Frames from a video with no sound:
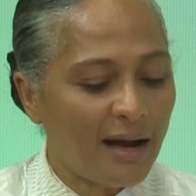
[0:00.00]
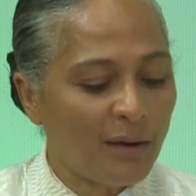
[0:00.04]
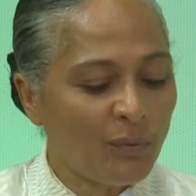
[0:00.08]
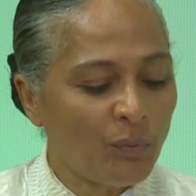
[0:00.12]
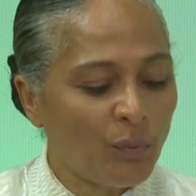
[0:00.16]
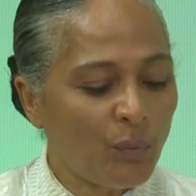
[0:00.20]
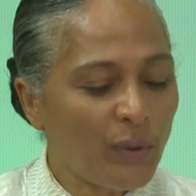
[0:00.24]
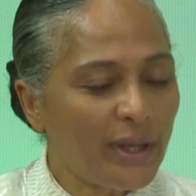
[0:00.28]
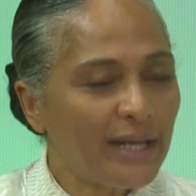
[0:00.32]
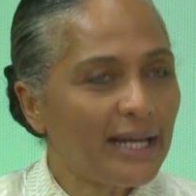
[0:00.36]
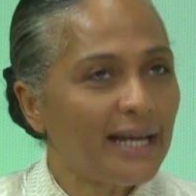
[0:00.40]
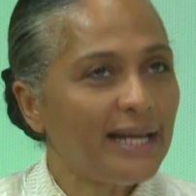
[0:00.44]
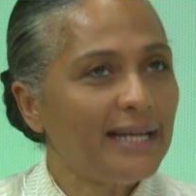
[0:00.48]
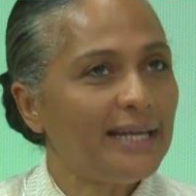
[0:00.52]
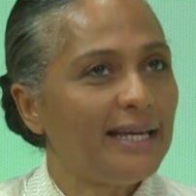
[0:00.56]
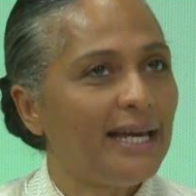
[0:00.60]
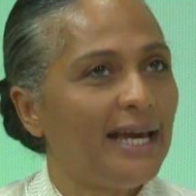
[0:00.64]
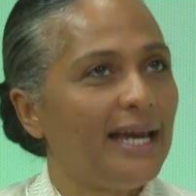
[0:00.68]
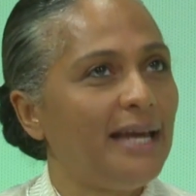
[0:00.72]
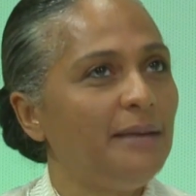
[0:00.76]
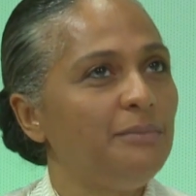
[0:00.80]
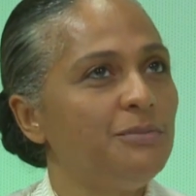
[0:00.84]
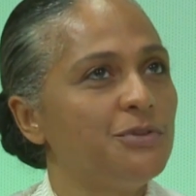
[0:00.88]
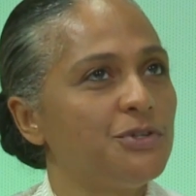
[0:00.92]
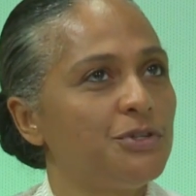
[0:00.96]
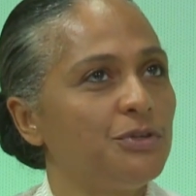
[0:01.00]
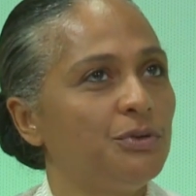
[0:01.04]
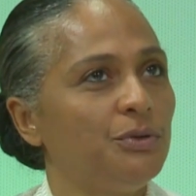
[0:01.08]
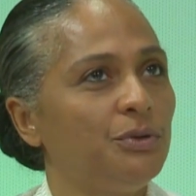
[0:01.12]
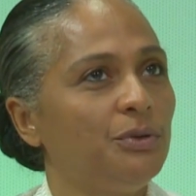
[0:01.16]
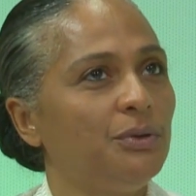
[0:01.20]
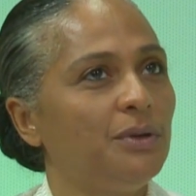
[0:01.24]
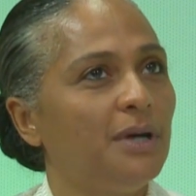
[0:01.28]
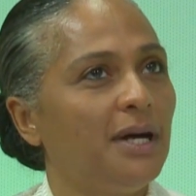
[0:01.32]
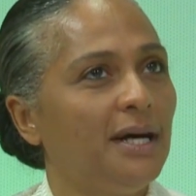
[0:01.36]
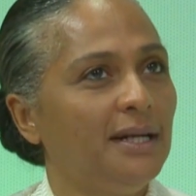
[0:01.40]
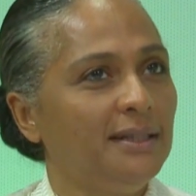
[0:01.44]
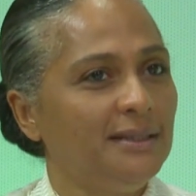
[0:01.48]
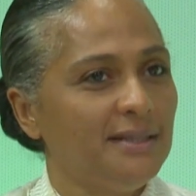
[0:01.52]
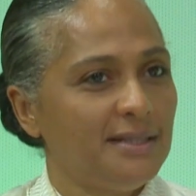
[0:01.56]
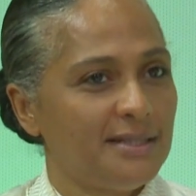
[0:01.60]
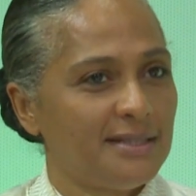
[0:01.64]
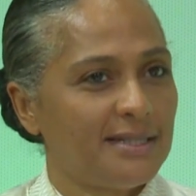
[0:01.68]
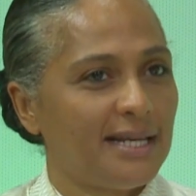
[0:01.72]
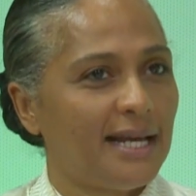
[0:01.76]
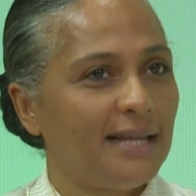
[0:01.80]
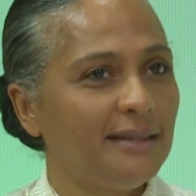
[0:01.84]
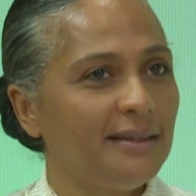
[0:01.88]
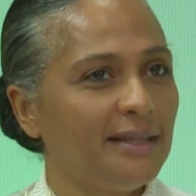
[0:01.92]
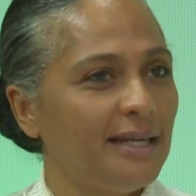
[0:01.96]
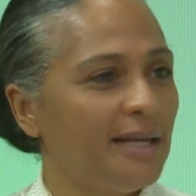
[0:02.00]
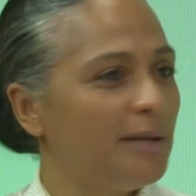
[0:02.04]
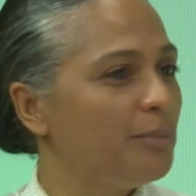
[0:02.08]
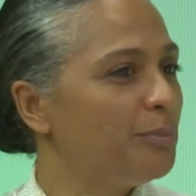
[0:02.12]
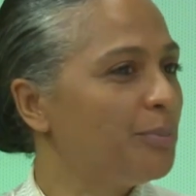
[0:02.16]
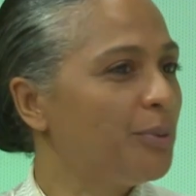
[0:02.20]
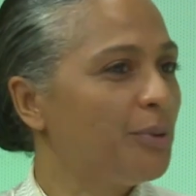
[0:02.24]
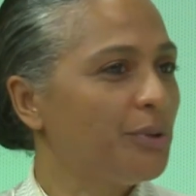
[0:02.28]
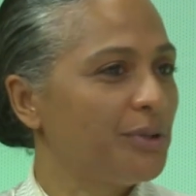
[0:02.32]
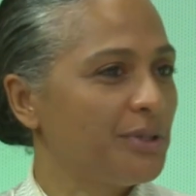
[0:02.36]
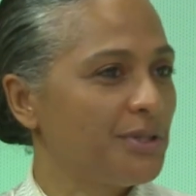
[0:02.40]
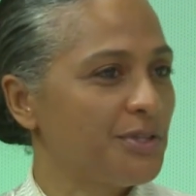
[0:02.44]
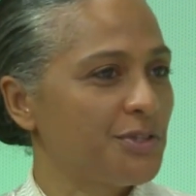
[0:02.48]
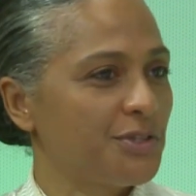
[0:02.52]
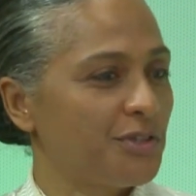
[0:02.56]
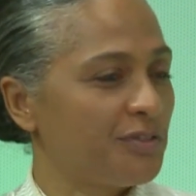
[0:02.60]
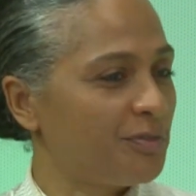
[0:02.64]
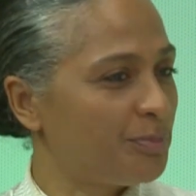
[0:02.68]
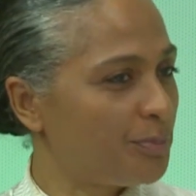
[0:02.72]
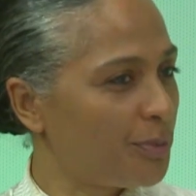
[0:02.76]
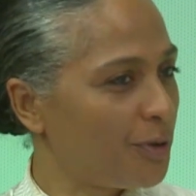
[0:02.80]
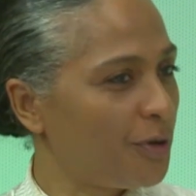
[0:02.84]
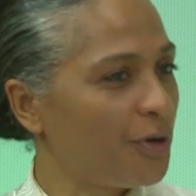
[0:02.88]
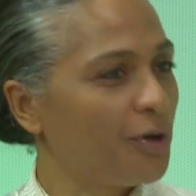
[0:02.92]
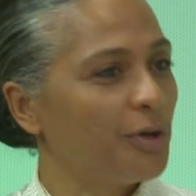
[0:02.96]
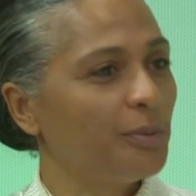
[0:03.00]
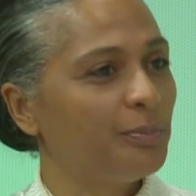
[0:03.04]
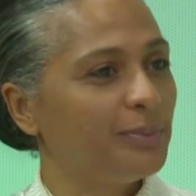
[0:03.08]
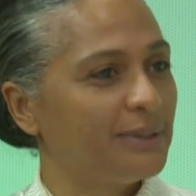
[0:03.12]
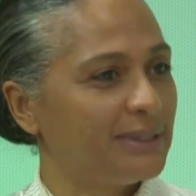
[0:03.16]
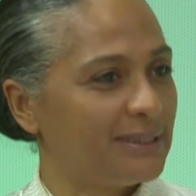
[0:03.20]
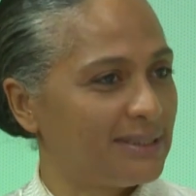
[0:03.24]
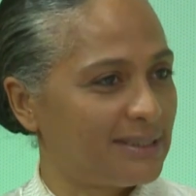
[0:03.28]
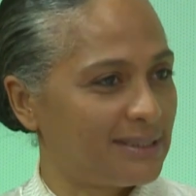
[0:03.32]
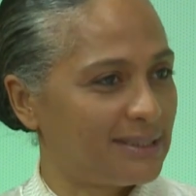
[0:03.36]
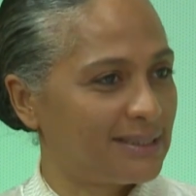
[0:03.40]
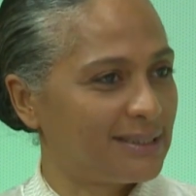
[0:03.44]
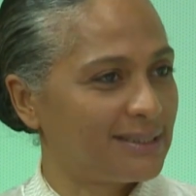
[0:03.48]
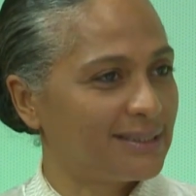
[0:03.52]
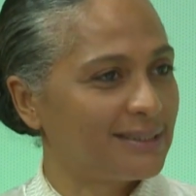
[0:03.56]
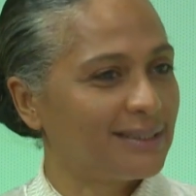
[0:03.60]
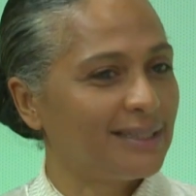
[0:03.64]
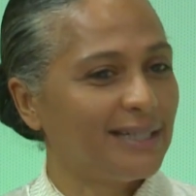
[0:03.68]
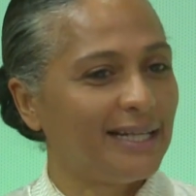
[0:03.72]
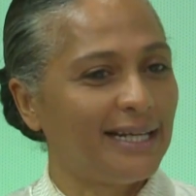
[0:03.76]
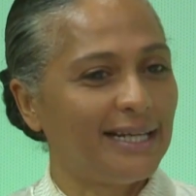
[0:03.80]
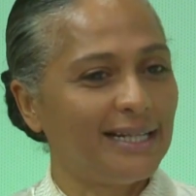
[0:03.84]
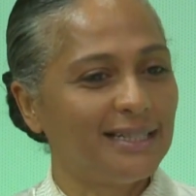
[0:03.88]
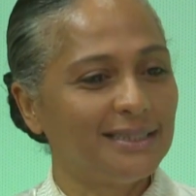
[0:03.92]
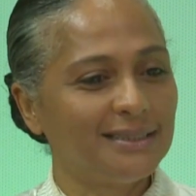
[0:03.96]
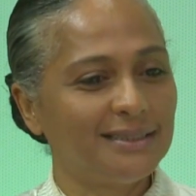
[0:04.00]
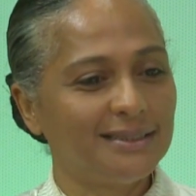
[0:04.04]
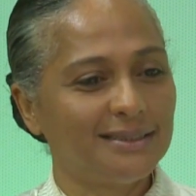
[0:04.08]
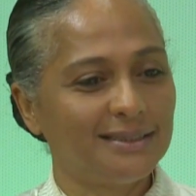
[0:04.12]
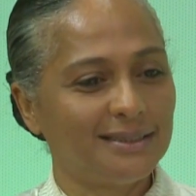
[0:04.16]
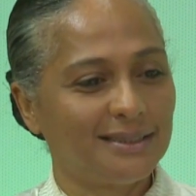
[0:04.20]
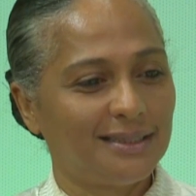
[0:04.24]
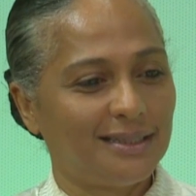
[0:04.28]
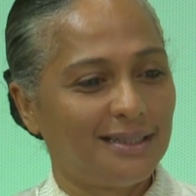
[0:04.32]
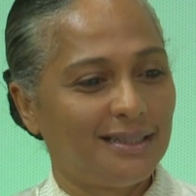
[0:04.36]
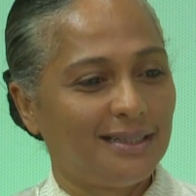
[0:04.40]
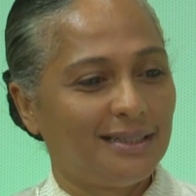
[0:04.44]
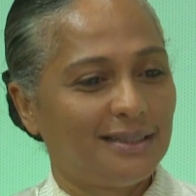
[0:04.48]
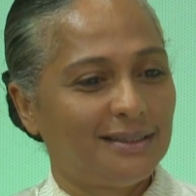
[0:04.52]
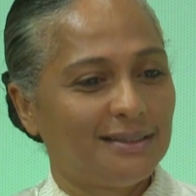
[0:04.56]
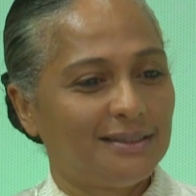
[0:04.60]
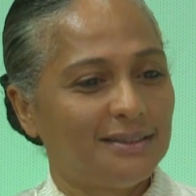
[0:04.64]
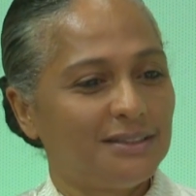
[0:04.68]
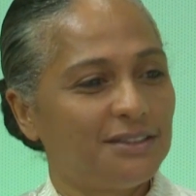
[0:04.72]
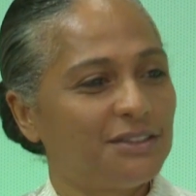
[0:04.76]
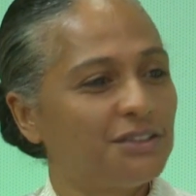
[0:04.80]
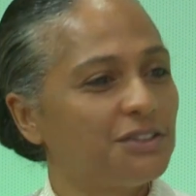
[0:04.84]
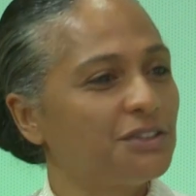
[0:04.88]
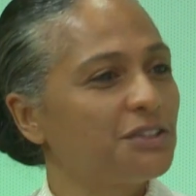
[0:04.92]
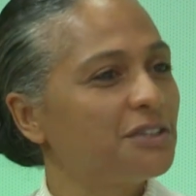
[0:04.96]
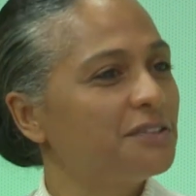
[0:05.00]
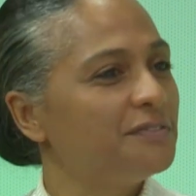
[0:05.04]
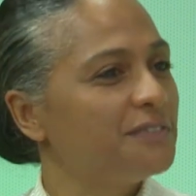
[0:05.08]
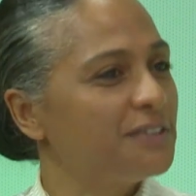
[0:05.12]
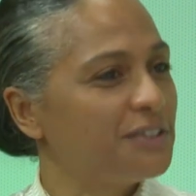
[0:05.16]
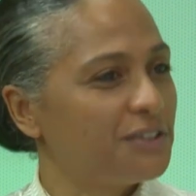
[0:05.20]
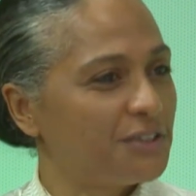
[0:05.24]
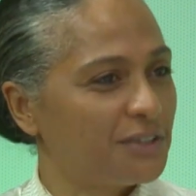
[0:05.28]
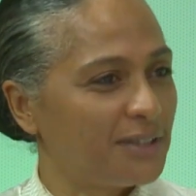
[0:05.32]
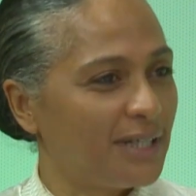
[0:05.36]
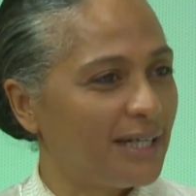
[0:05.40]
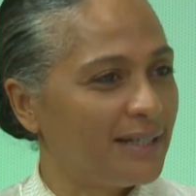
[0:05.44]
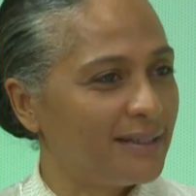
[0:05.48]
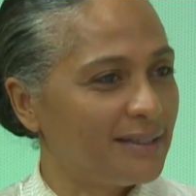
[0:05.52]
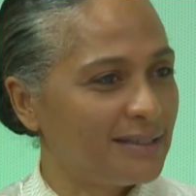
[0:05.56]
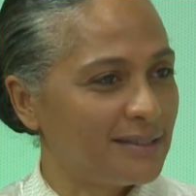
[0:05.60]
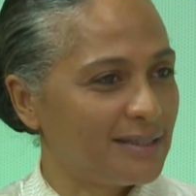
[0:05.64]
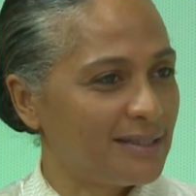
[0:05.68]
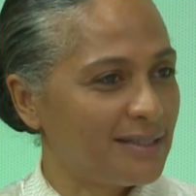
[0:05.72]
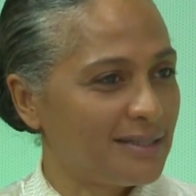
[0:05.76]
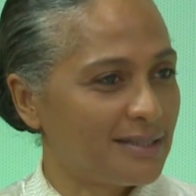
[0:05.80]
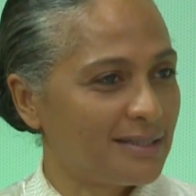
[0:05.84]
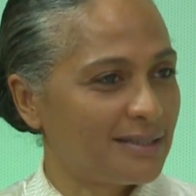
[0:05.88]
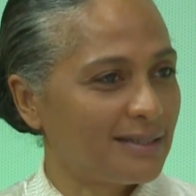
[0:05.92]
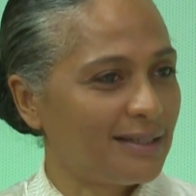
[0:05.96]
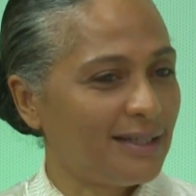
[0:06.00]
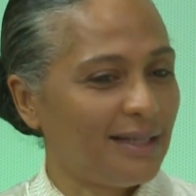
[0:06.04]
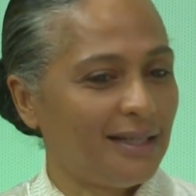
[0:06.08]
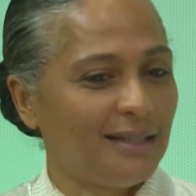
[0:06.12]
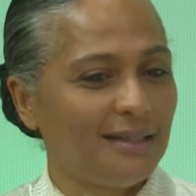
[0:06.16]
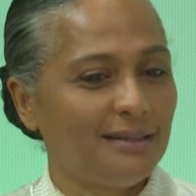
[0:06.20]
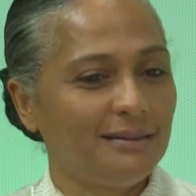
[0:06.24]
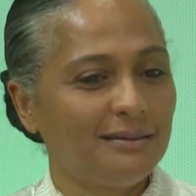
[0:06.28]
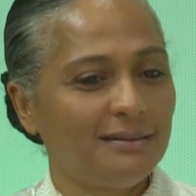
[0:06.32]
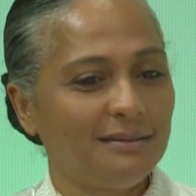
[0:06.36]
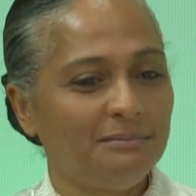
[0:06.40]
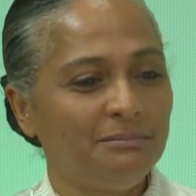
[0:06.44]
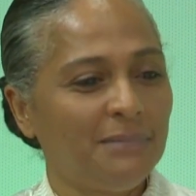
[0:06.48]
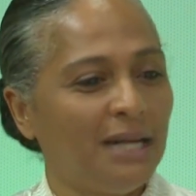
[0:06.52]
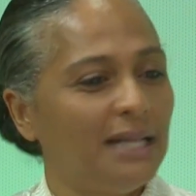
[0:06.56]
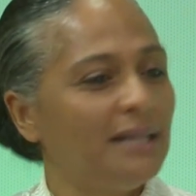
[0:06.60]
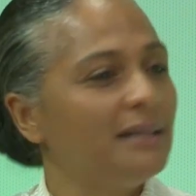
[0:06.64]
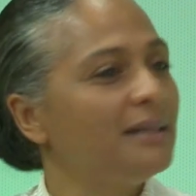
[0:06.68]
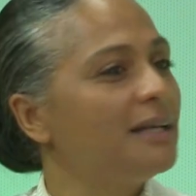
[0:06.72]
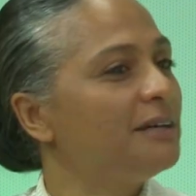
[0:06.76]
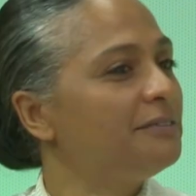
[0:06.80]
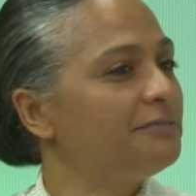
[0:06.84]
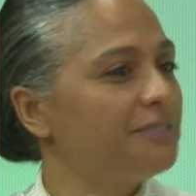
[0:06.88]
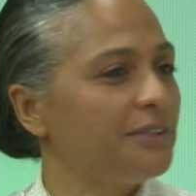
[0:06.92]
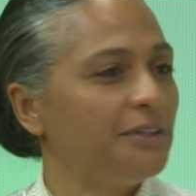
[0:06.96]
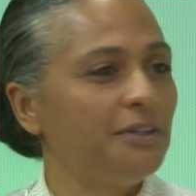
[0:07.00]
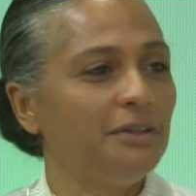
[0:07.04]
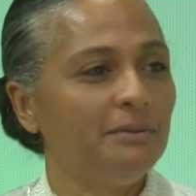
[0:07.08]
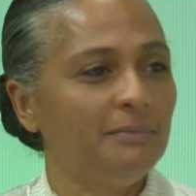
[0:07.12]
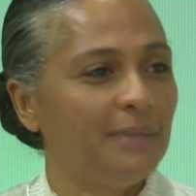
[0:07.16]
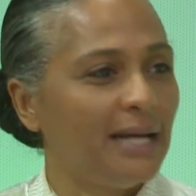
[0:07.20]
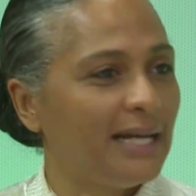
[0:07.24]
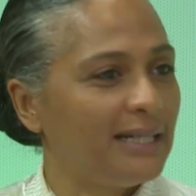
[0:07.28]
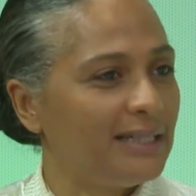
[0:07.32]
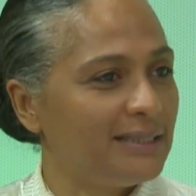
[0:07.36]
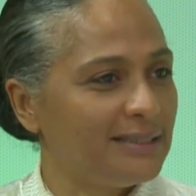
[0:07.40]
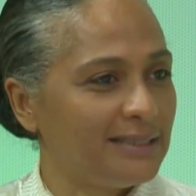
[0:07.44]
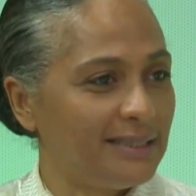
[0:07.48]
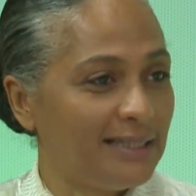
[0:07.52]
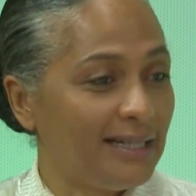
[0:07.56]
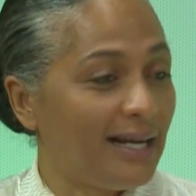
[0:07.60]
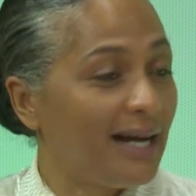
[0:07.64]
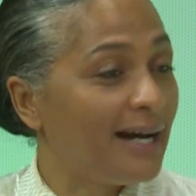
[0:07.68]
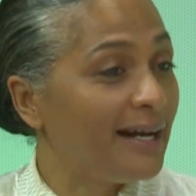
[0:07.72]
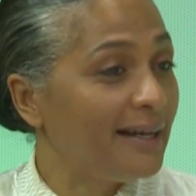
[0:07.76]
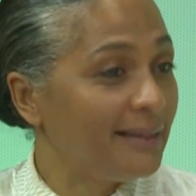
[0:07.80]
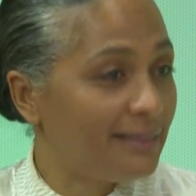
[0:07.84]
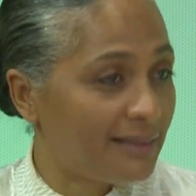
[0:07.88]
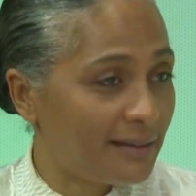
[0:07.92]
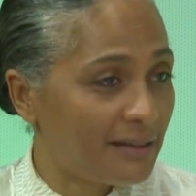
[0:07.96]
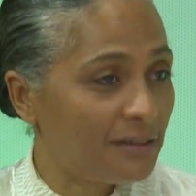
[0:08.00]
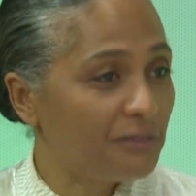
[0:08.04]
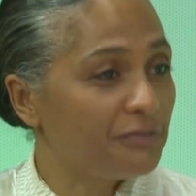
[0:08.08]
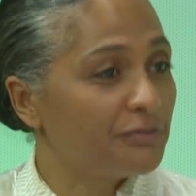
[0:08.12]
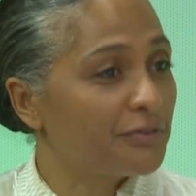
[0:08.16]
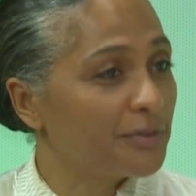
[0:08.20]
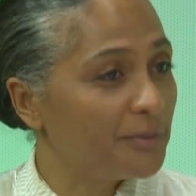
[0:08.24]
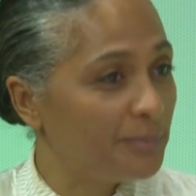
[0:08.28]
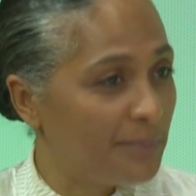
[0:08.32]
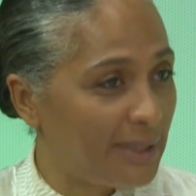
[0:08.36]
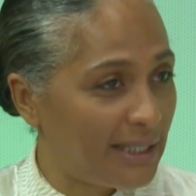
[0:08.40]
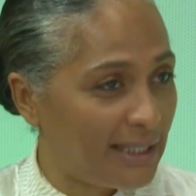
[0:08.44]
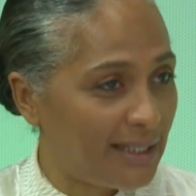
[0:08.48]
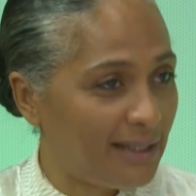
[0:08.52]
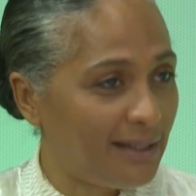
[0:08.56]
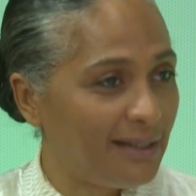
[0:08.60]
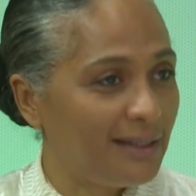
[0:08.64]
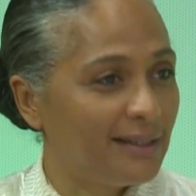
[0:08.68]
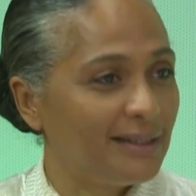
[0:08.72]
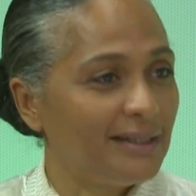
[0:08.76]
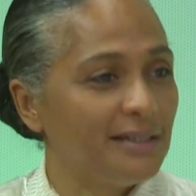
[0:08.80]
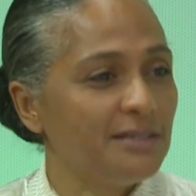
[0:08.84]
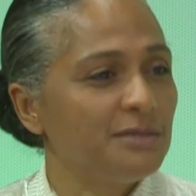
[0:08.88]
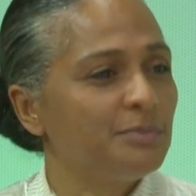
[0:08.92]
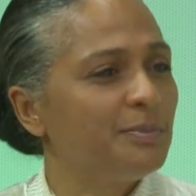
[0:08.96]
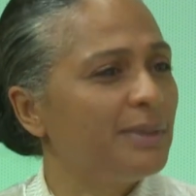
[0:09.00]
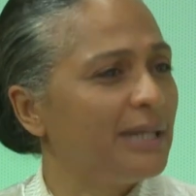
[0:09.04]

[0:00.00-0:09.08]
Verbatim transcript: When I came to understand the importance of purpose and Mm. service to others. And my love for humanity, I think, for me, is